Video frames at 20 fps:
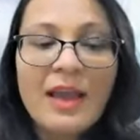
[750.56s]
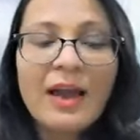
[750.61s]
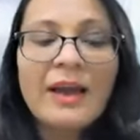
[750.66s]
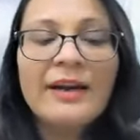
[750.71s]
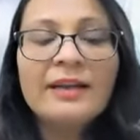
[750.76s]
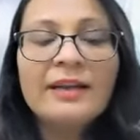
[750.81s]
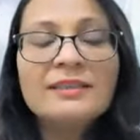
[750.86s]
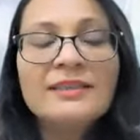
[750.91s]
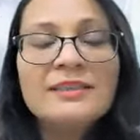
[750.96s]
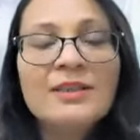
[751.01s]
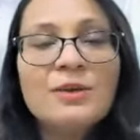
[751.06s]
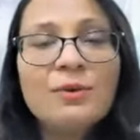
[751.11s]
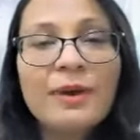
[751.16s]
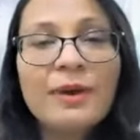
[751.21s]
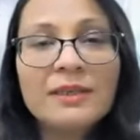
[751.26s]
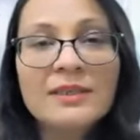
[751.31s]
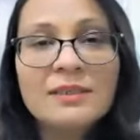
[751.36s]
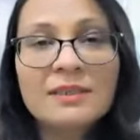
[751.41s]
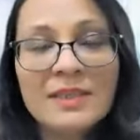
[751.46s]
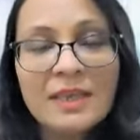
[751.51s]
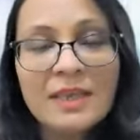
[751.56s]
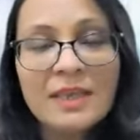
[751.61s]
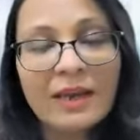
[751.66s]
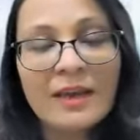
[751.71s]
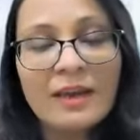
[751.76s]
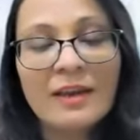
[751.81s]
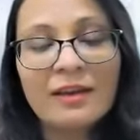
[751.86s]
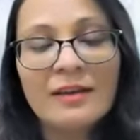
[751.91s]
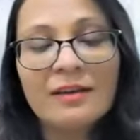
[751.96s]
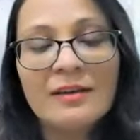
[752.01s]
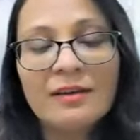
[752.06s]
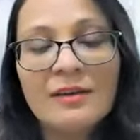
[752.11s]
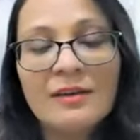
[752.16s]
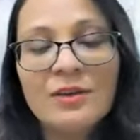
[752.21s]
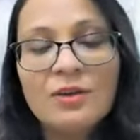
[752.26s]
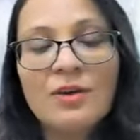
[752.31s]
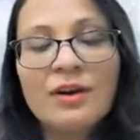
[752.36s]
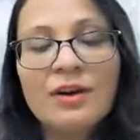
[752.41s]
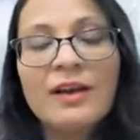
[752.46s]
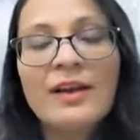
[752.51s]
And as you exhale,
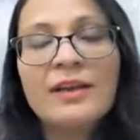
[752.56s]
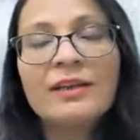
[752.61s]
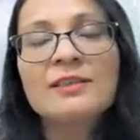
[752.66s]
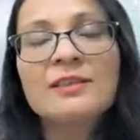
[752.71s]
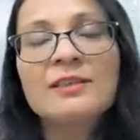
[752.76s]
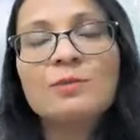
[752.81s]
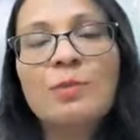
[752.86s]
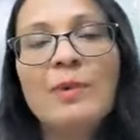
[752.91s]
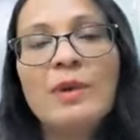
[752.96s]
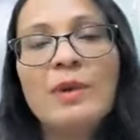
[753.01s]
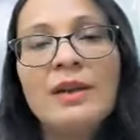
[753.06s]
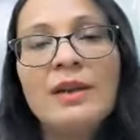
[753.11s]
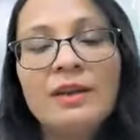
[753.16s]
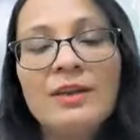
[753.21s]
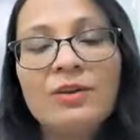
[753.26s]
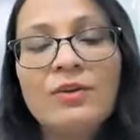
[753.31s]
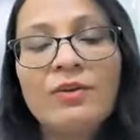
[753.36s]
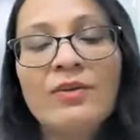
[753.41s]
you're expelling,